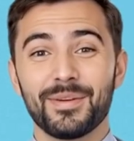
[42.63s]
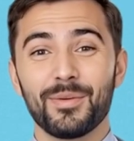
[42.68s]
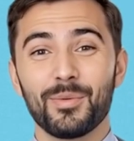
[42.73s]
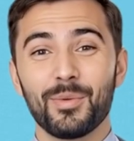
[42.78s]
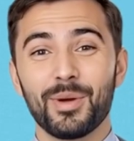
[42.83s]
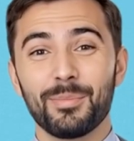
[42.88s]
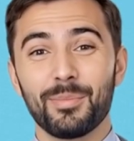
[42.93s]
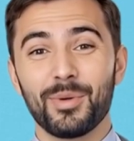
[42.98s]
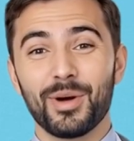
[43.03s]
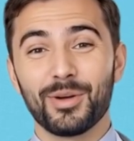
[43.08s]

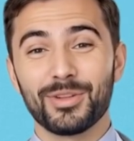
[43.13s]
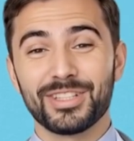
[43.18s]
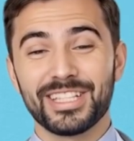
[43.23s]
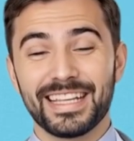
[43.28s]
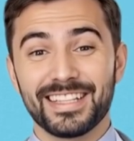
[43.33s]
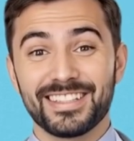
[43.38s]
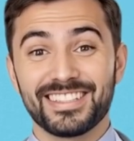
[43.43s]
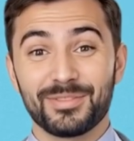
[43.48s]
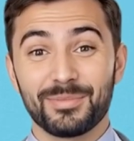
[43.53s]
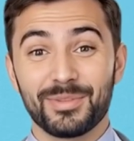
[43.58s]
When
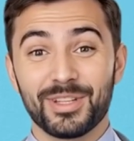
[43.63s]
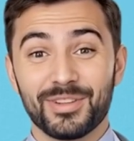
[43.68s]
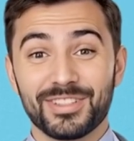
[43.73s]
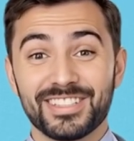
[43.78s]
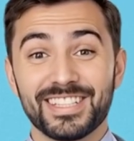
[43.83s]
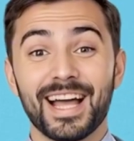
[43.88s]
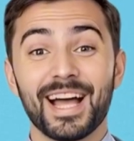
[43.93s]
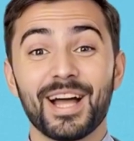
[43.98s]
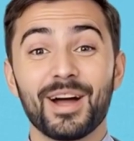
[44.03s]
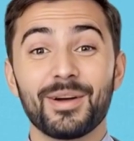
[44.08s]
protein
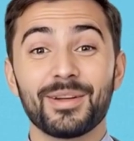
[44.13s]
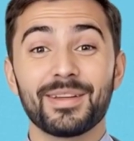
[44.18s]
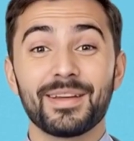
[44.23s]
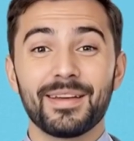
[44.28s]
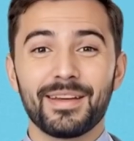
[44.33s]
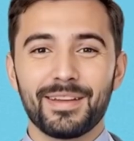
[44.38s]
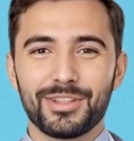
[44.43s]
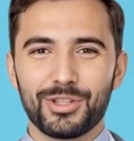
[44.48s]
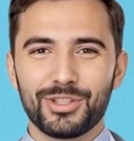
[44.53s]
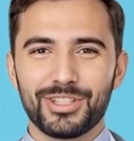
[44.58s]
spills out,
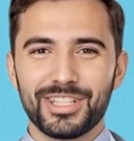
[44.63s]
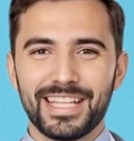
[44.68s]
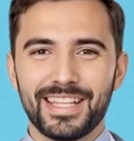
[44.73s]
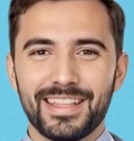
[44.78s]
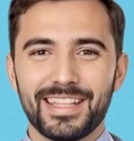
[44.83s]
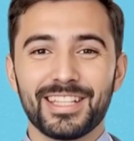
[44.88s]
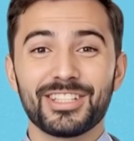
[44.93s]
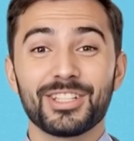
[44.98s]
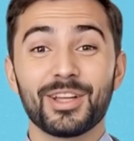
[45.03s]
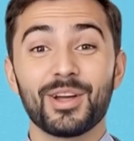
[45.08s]
your
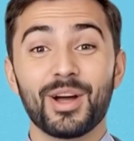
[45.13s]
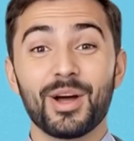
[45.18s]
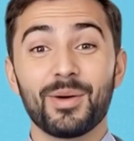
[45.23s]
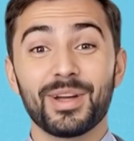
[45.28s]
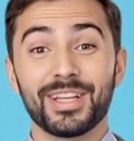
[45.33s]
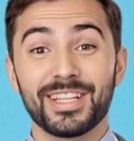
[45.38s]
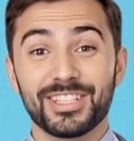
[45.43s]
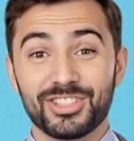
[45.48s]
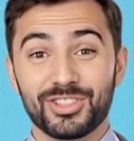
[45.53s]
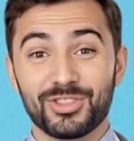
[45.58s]
kidneys are
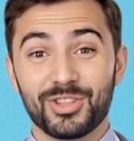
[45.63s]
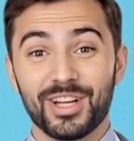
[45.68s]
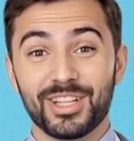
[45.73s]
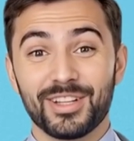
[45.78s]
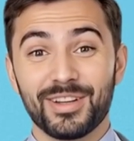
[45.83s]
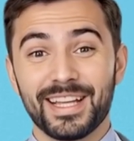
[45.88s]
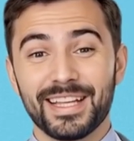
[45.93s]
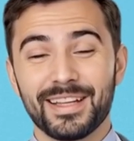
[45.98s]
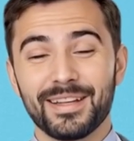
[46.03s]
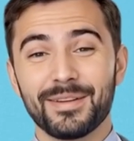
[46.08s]
already
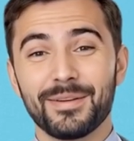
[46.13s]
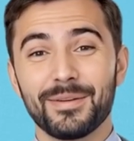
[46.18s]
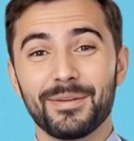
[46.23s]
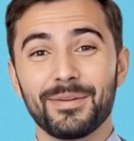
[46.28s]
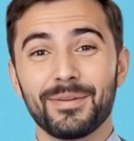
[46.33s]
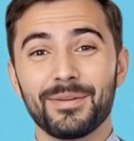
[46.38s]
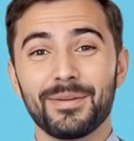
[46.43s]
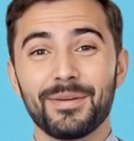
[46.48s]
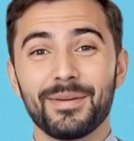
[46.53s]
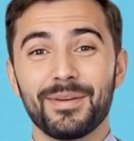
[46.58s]
struggling.
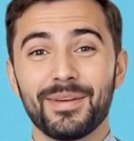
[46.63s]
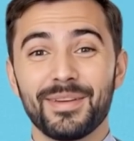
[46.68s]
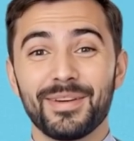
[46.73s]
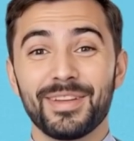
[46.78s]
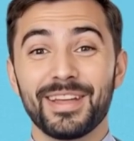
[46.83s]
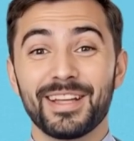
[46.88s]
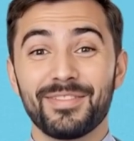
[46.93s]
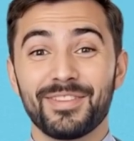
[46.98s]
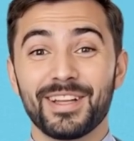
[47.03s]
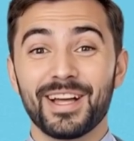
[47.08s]

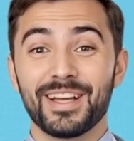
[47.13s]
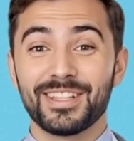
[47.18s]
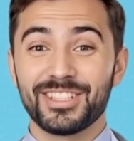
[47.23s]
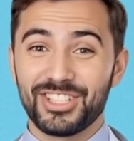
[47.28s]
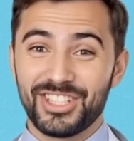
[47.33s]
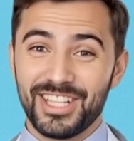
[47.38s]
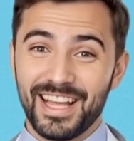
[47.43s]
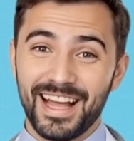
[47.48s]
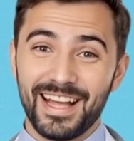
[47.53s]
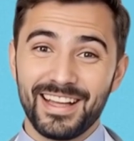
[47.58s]
Leave it
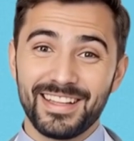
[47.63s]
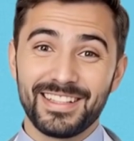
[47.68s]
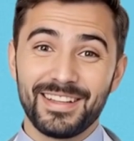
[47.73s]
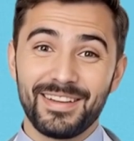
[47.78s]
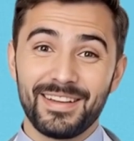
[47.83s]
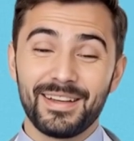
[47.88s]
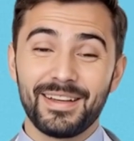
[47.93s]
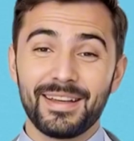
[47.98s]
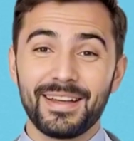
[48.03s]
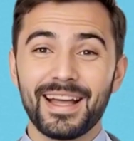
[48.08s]
unchecked,
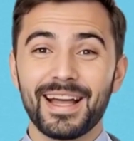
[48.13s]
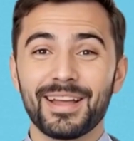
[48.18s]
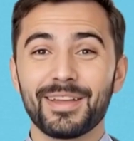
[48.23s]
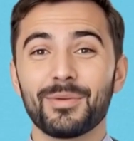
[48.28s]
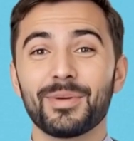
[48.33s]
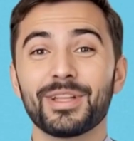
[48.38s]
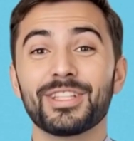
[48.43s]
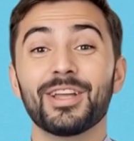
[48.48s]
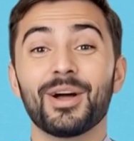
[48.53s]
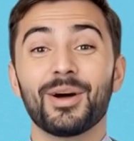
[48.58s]
and
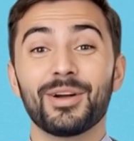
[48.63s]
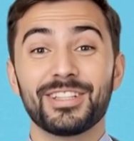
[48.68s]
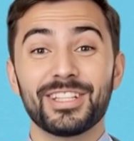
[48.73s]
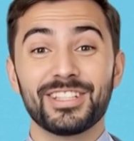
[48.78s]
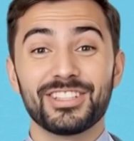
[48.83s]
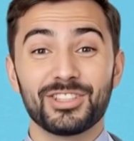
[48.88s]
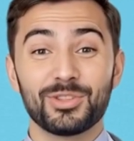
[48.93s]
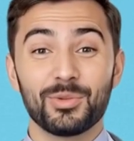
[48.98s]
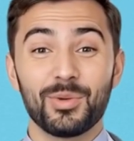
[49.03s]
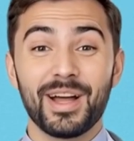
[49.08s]
the result
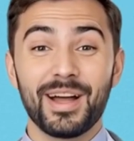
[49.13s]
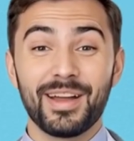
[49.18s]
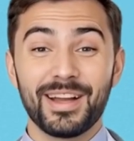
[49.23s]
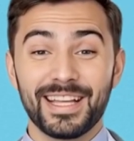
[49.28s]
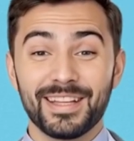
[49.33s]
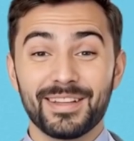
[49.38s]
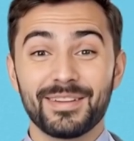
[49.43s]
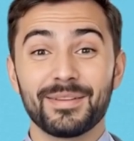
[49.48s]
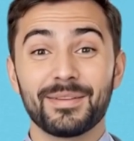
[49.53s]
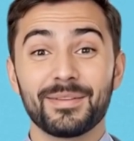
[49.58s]
is
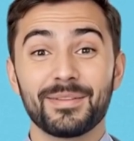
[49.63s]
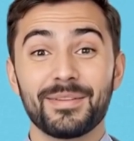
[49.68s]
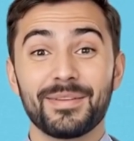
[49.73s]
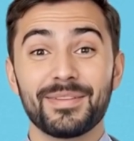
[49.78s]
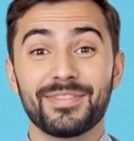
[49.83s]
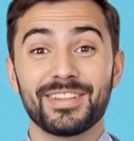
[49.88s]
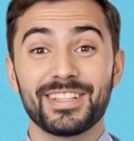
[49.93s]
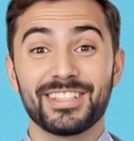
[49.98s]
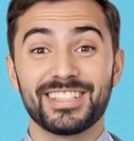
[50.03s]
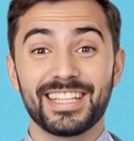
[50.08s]
swelling,
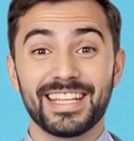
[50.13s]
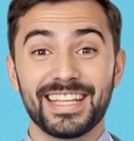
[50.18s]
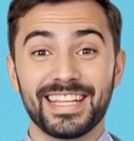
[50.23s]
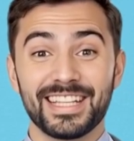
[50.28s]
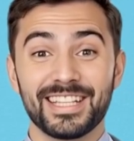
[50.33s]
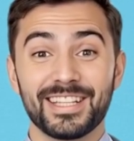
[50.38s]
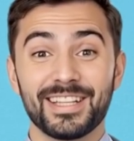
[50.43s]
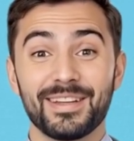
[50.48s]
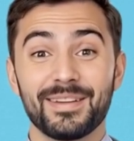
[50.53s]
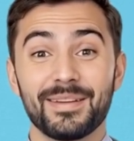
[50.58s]

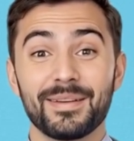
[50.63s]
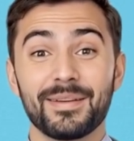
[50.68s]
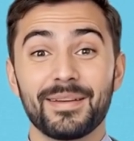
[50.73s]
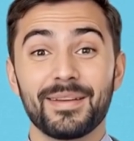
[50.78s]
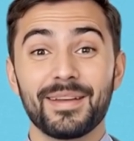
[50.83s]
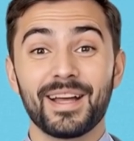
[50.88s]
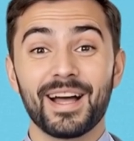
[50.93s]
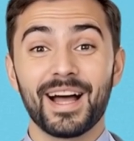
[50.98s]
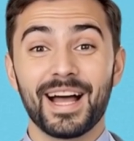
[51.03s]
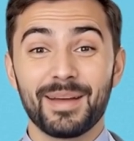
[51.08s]
fatigue,
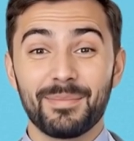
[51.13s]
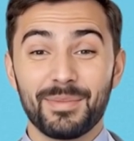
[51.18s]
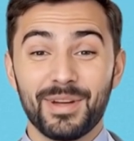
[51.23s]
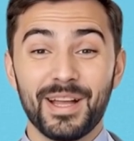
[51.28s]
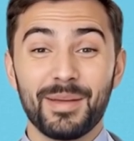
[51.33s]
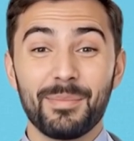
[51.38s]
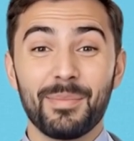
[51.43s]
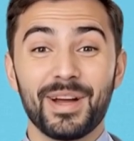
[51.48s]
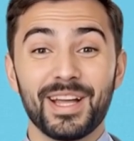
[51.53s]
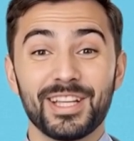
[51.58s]
high
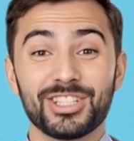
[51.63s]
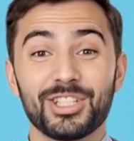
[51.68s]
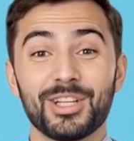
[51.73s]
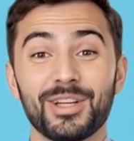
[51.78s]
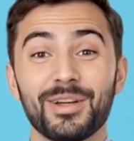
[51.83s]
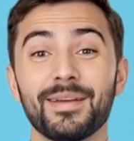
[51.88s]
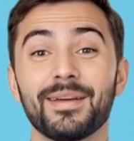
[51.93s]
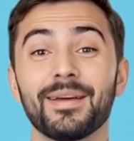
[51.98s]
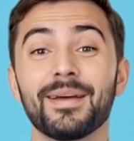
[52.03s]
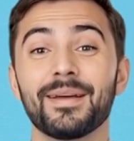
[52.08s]
blood
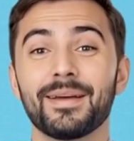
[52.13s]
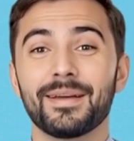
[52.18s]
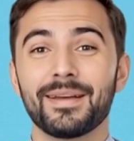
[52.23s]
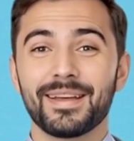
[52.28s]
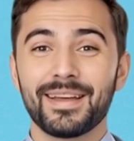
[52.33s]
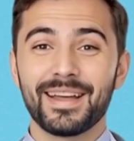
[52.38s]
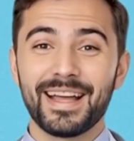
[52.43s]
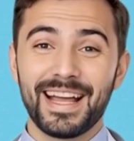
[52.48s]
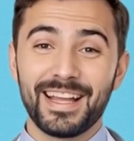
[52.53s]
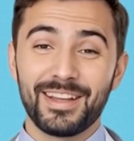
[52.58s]
pressure,
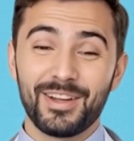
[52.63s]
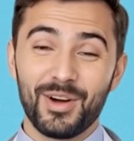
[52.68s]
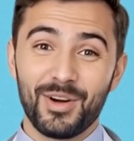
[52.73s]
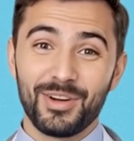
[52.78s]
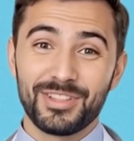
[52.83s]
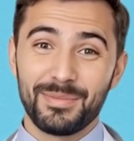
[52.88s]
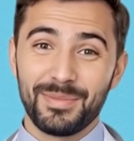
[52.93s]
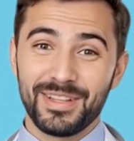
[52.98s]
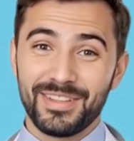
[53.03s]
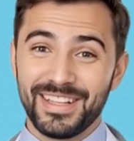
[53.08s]
and
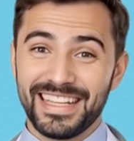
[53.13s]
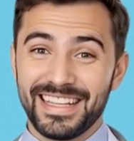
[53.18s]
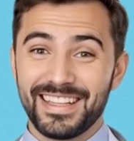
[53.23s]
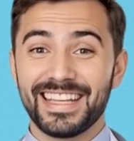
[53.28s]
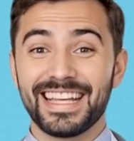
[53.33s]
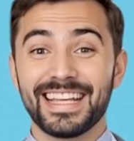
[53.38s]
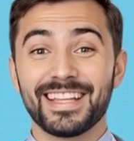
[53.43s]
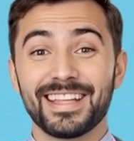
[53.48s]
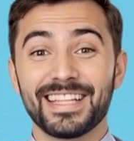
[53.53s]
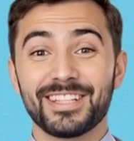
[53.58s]
ultimately
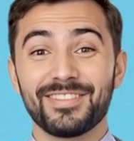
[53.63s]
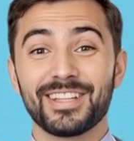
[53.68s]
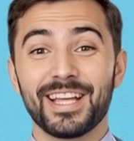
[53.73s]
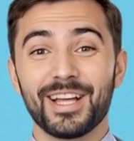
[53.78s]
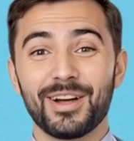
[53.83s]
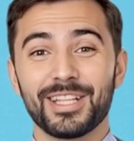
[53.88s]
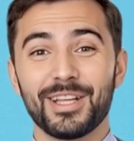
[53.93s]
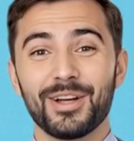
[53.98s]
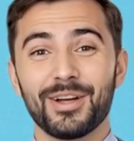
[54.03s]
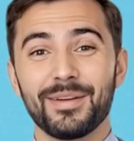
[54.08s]
kidney
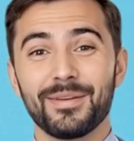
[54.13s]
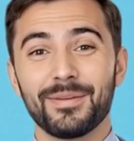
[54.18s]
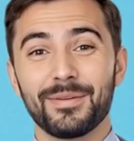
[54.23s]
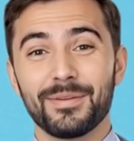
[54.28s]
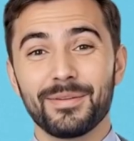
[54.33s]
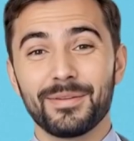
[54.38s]
failure.